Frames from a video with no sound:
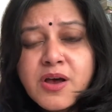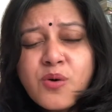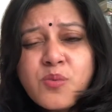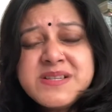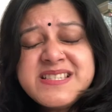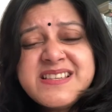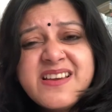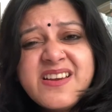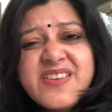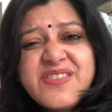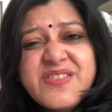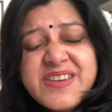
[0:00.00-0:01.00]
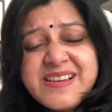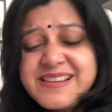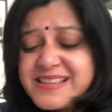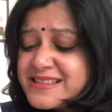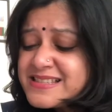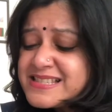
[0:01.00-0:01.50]
was
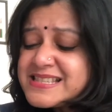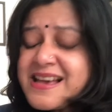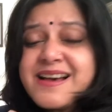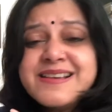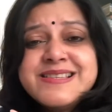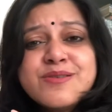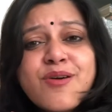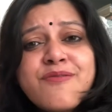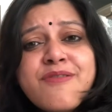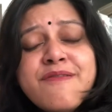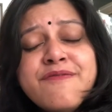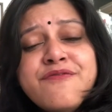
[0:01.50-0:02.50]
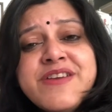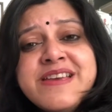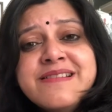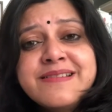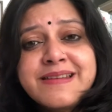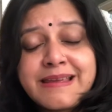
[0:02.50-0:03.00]
really the size of her
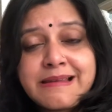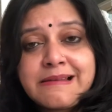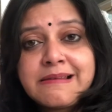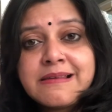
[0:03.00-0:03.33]
fingernail.